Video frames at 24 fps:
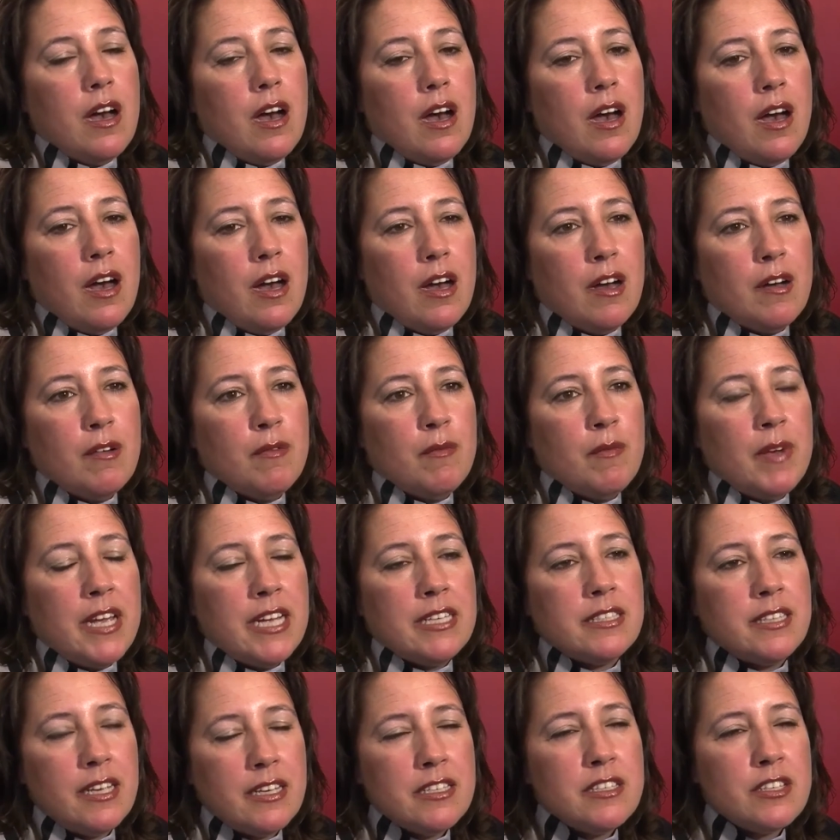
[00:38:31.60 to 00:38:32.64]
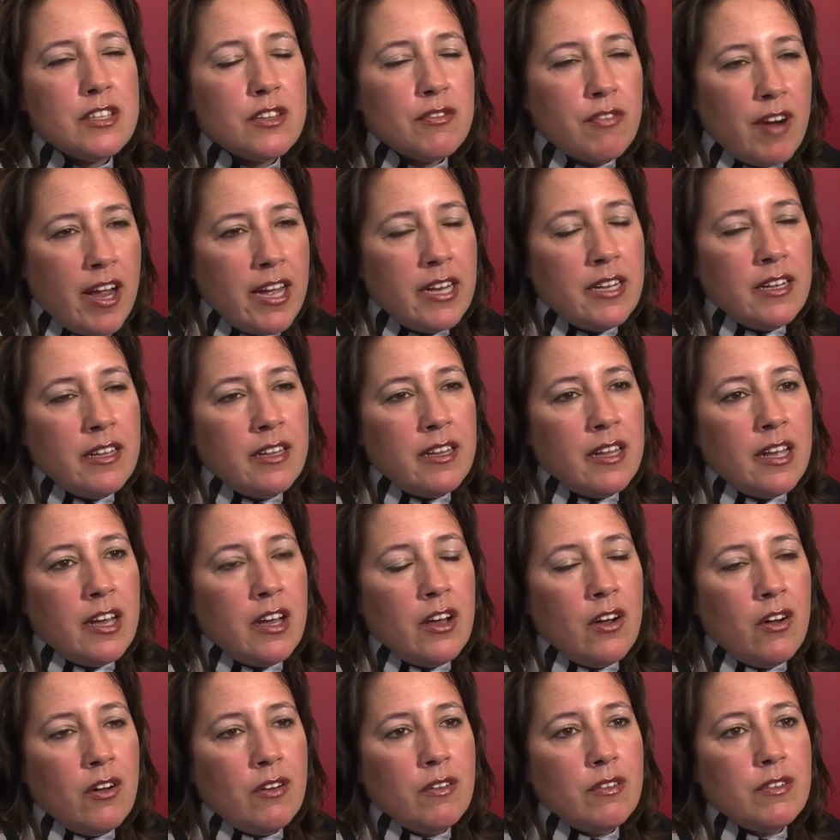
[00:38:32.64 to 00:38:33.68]
It does threaten
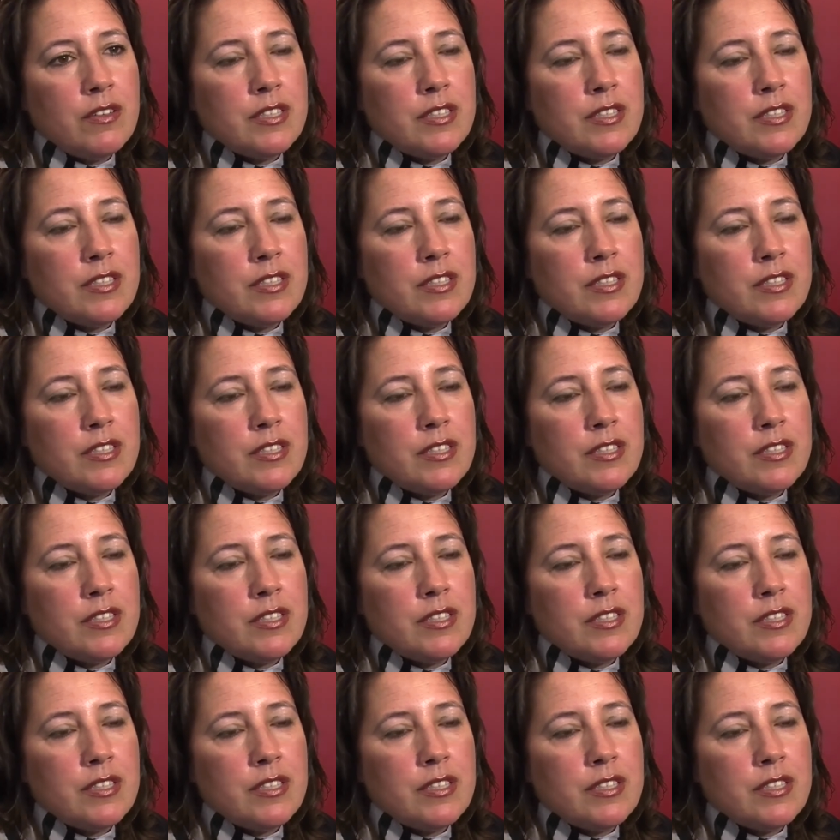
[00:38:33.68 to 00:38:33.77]
the